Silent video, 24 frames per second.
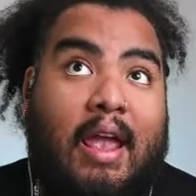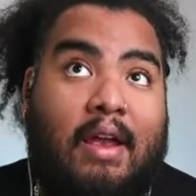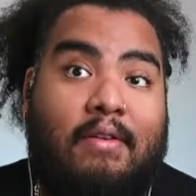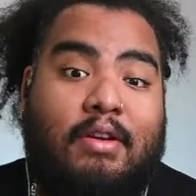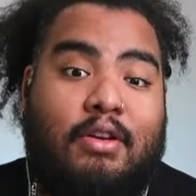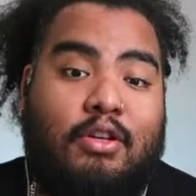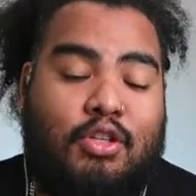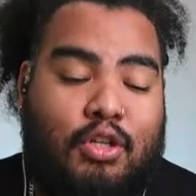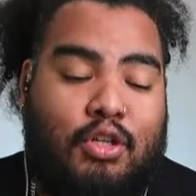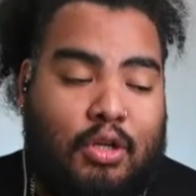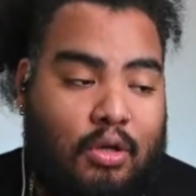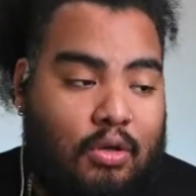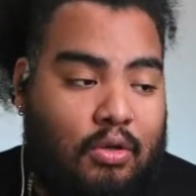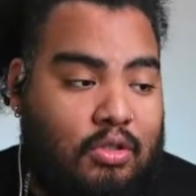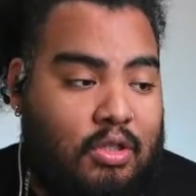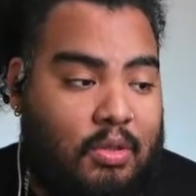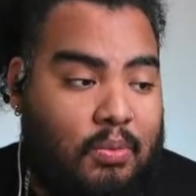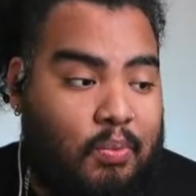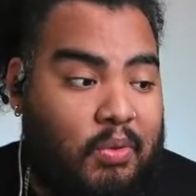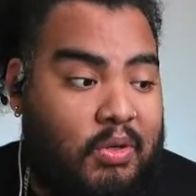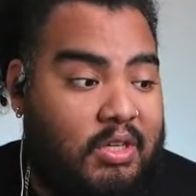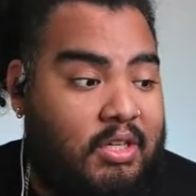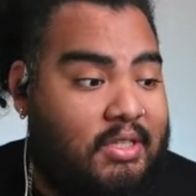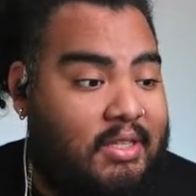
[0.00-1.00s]
Jones.
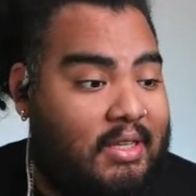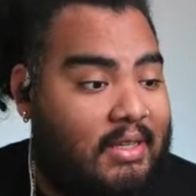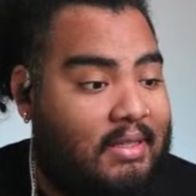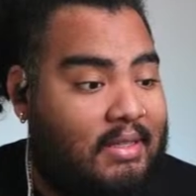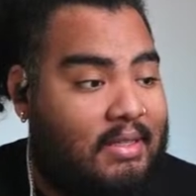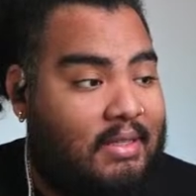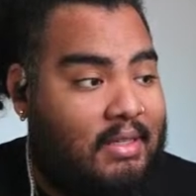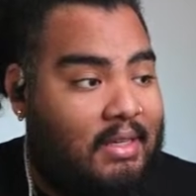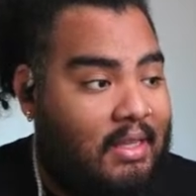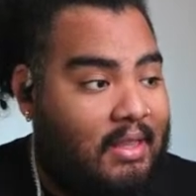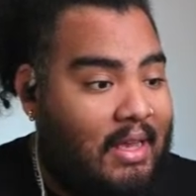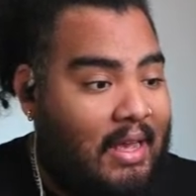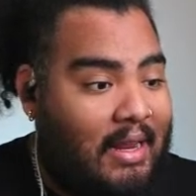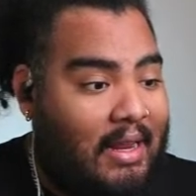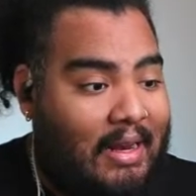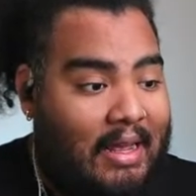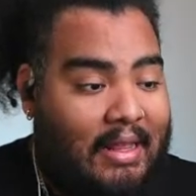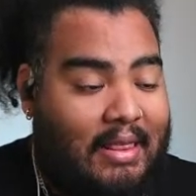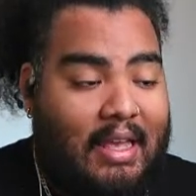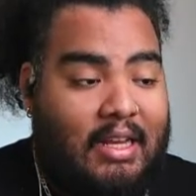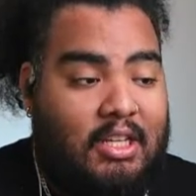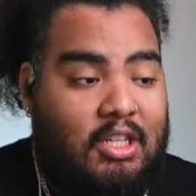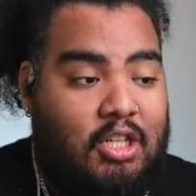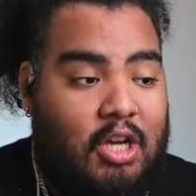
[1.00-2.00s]
We just didn't see that. Not
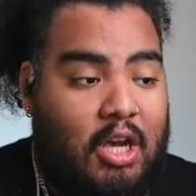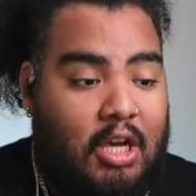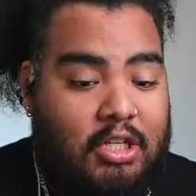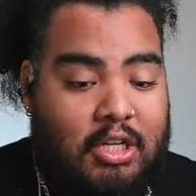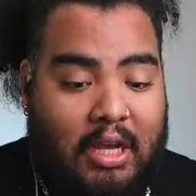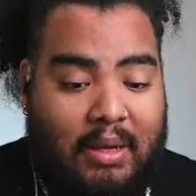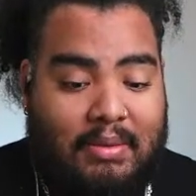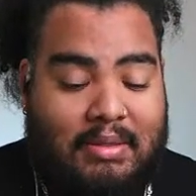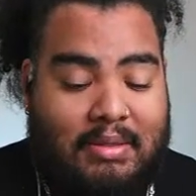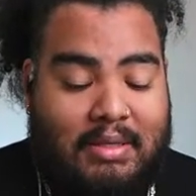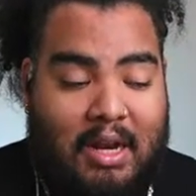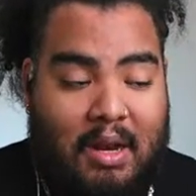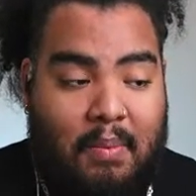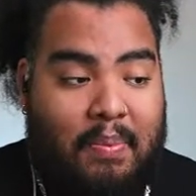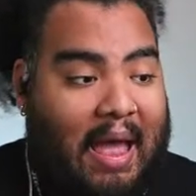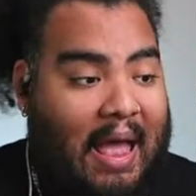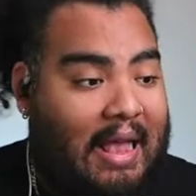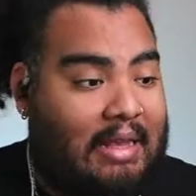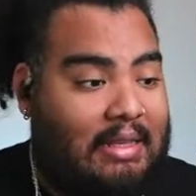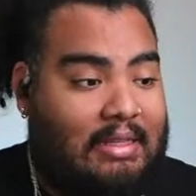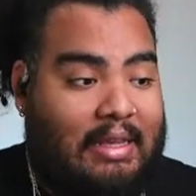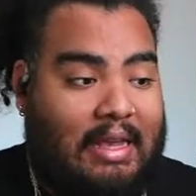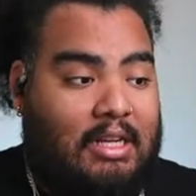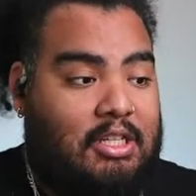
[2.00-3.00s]
that Josh Jacobs not a
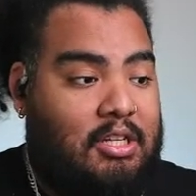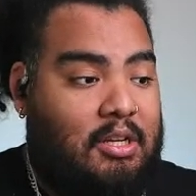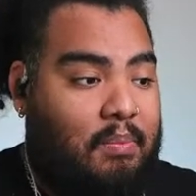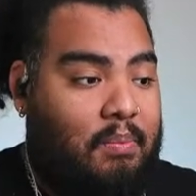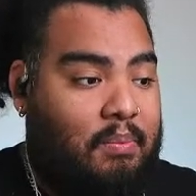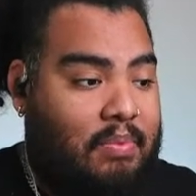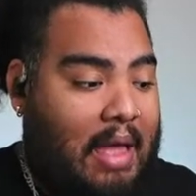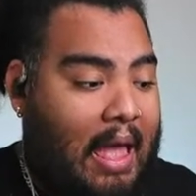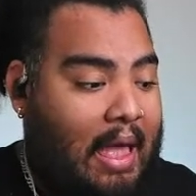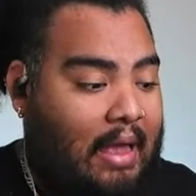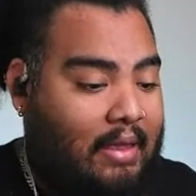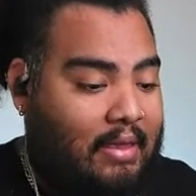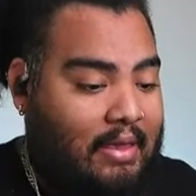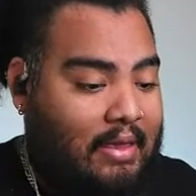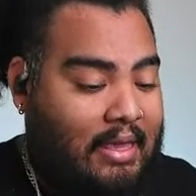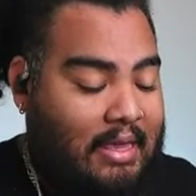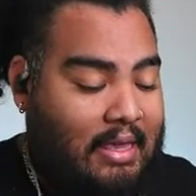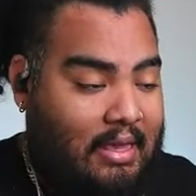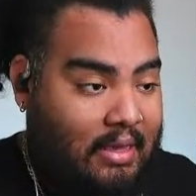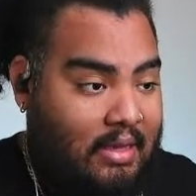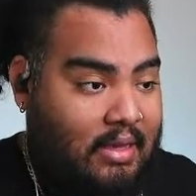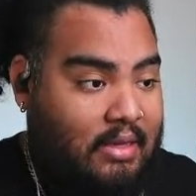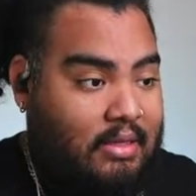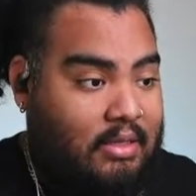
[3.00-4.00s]
pass catching back, he
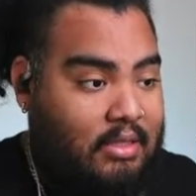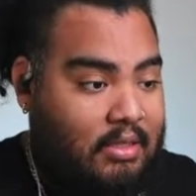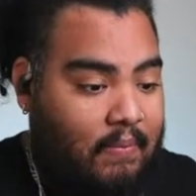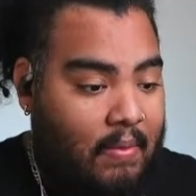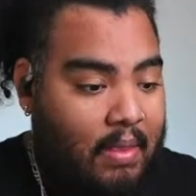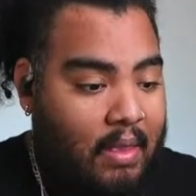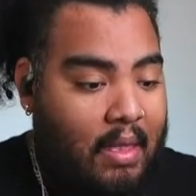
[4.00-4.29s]
is.